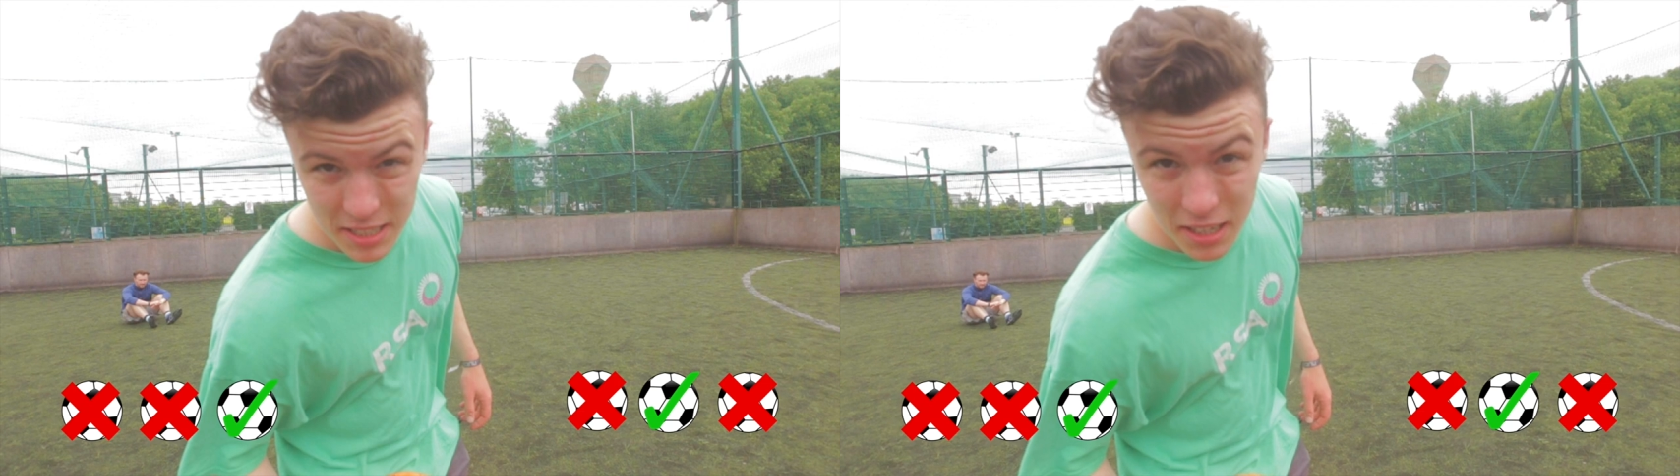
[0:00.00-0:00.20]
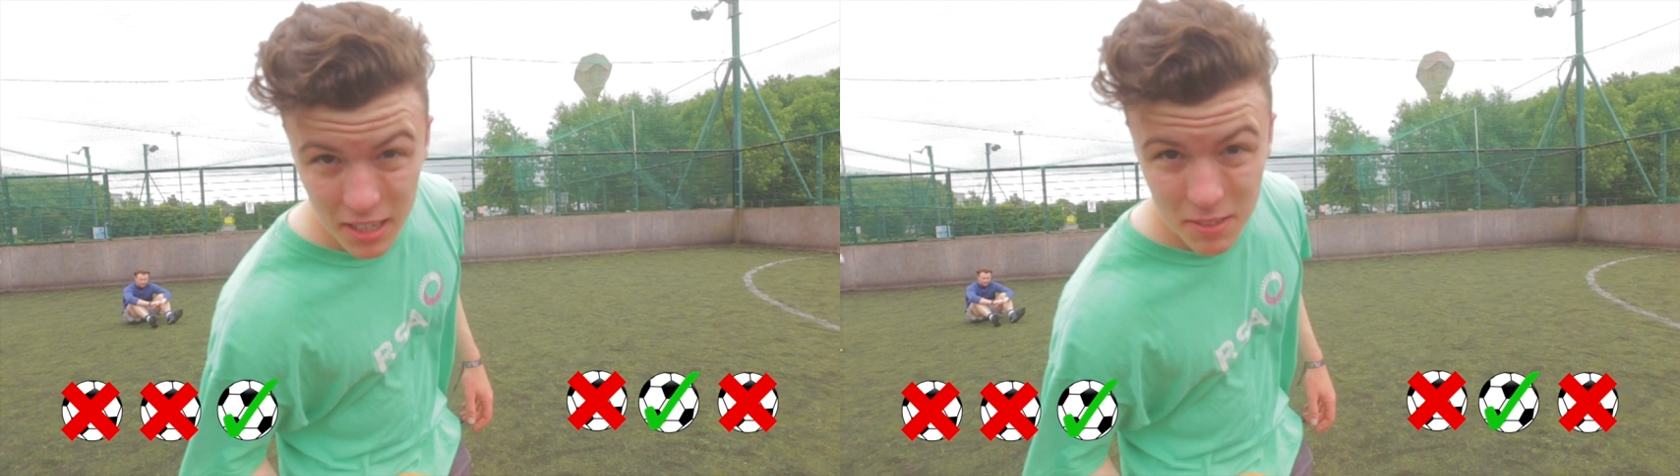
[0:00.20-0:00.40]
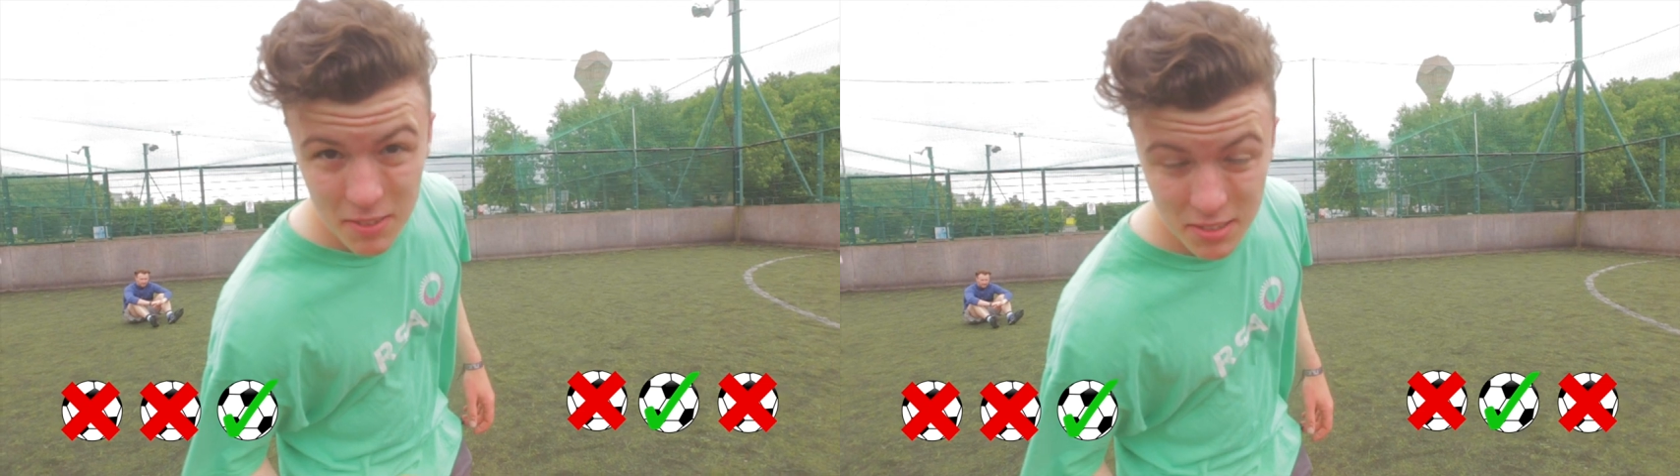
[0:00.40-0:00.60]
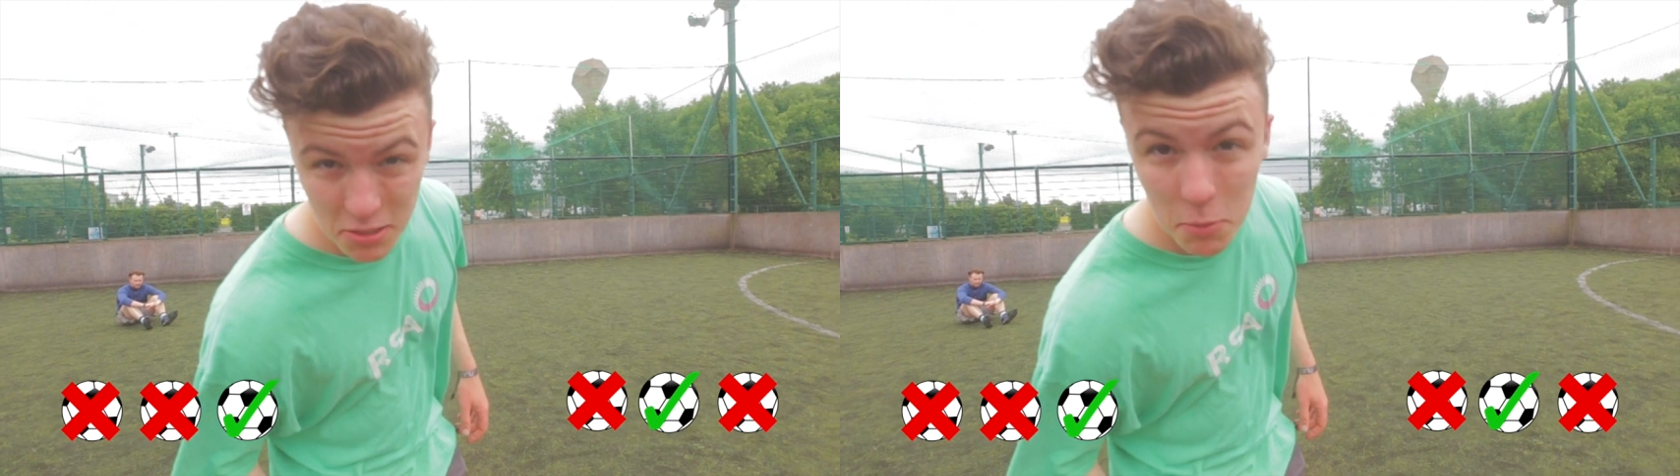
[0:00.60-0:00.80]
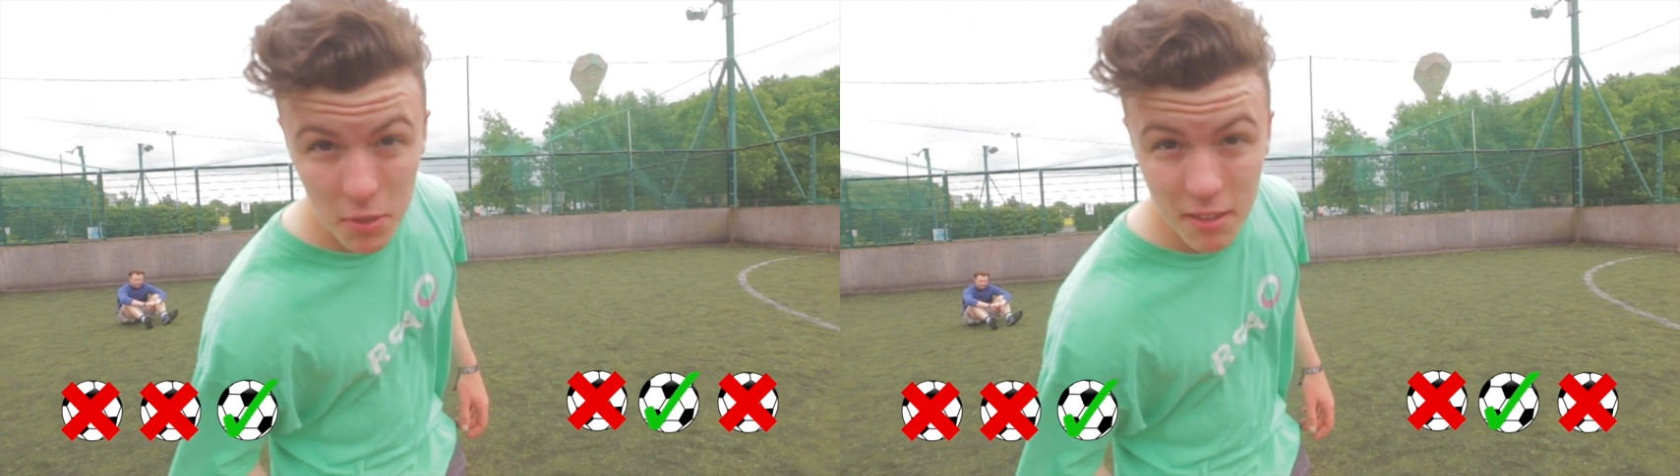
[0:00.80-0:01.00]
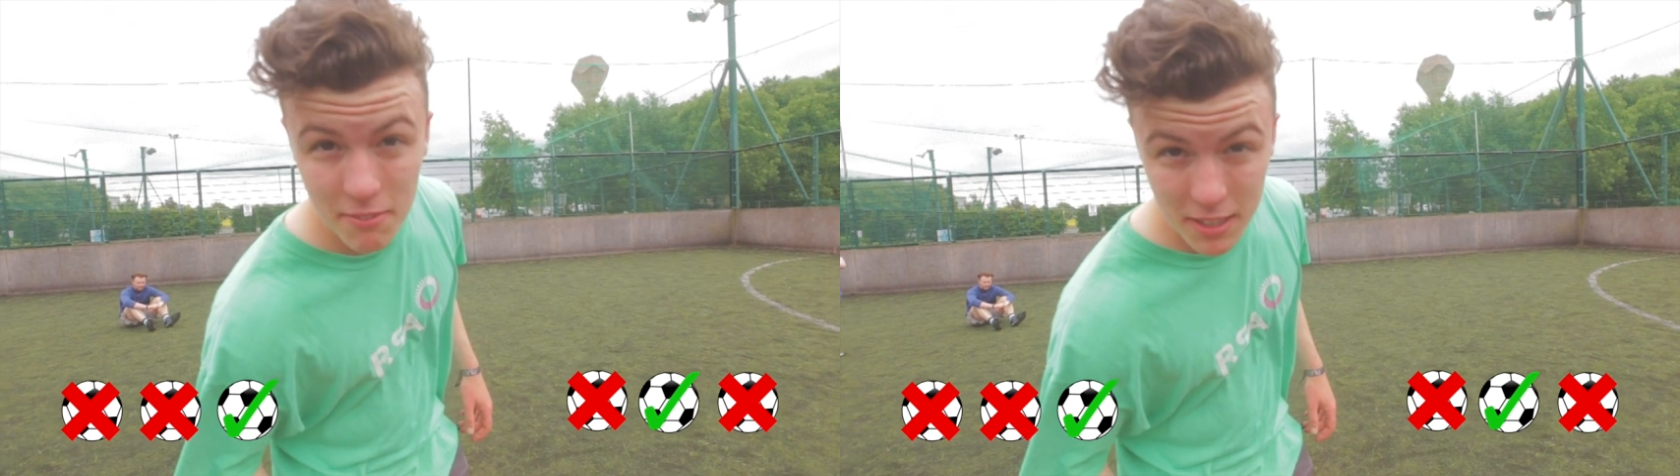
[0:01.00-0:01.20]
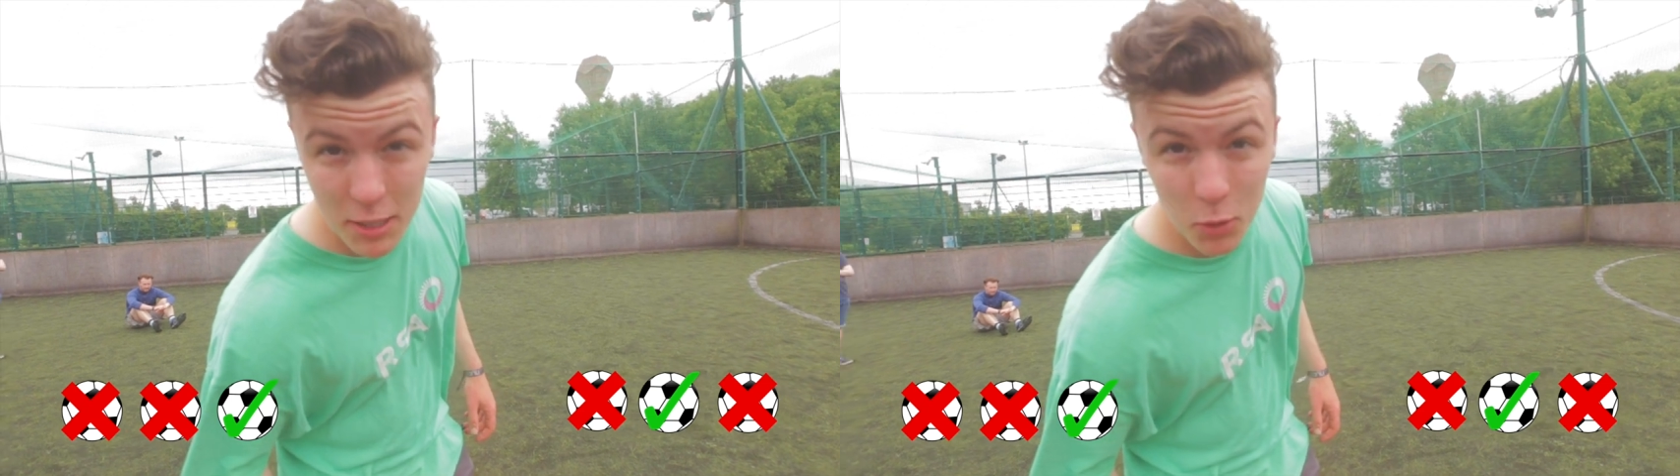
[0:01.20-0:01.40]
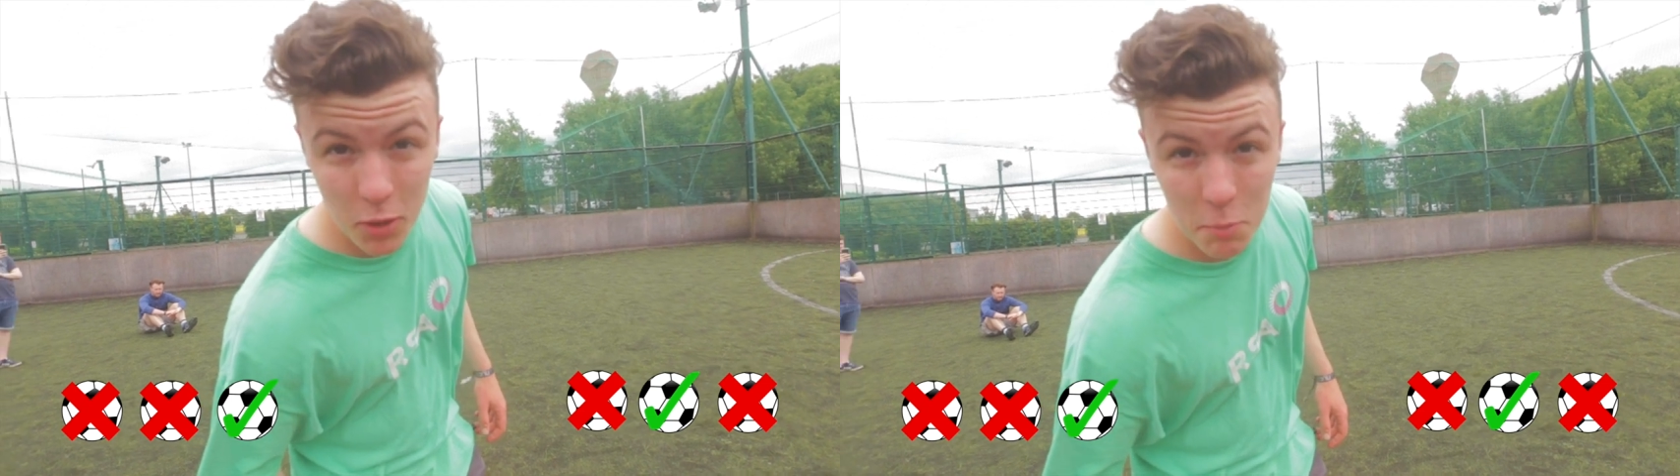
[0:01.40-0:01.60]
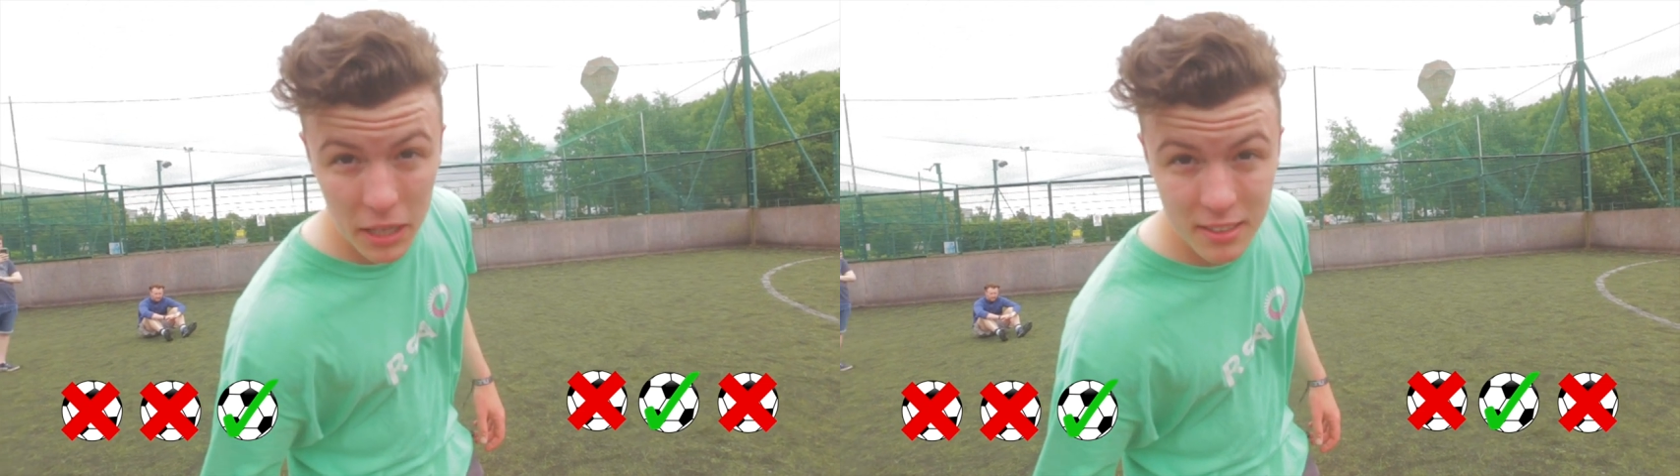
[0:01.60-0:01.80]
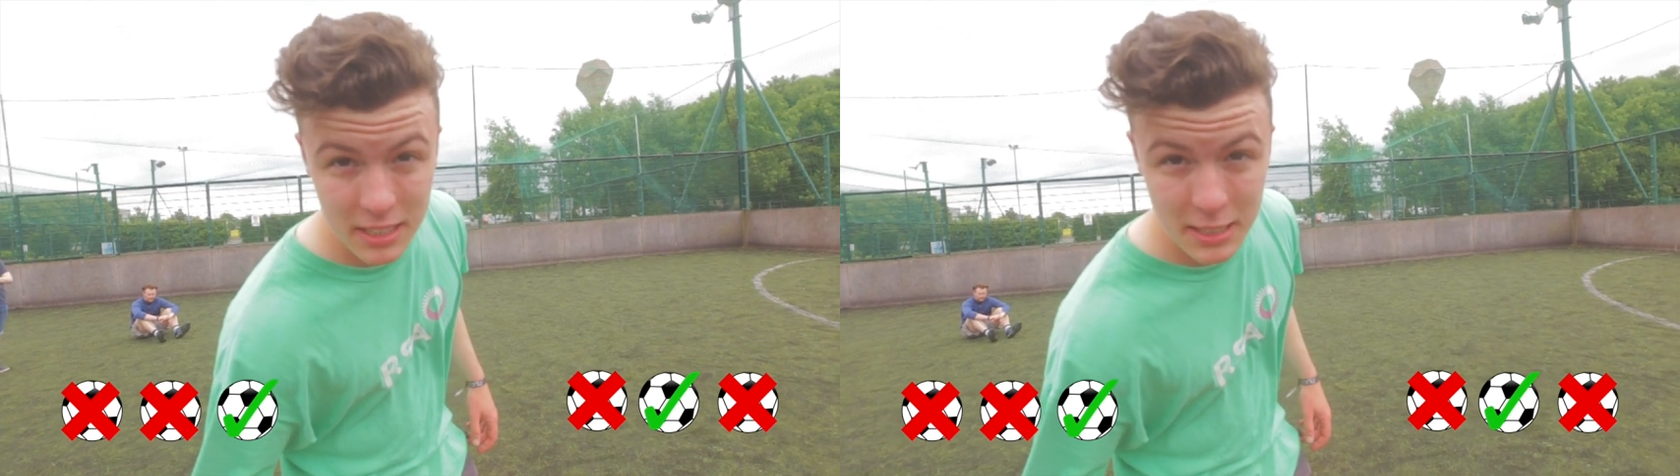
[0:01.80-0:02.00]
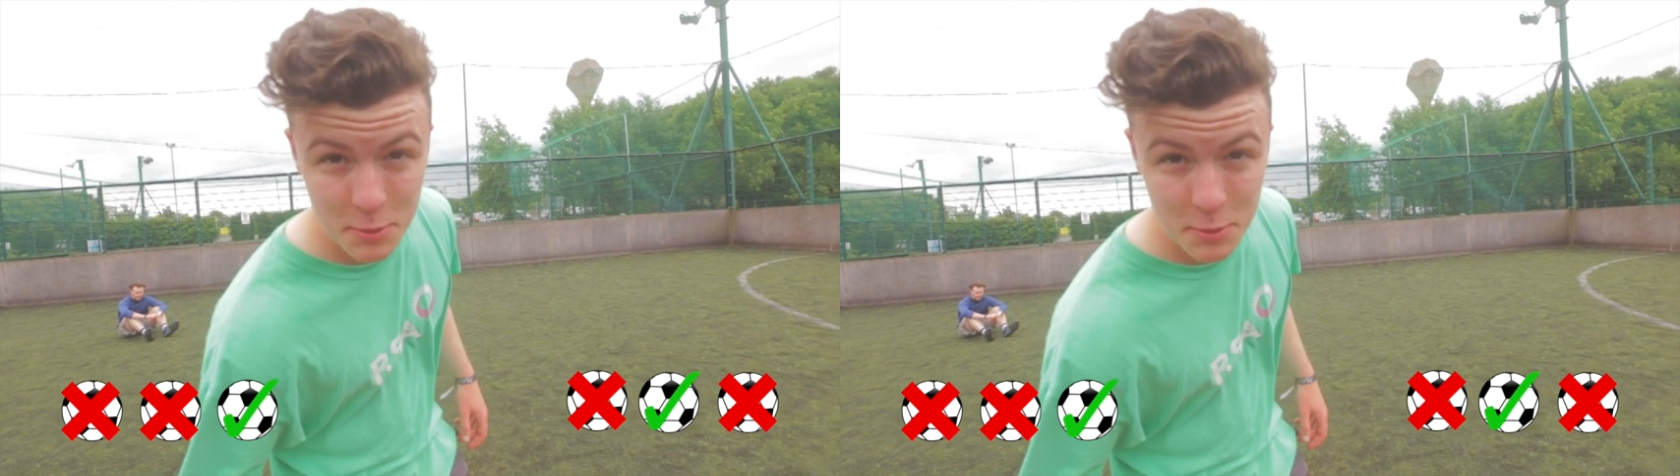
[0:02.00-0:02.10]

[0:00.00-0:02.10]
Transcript: here. This is going to be a VR penalty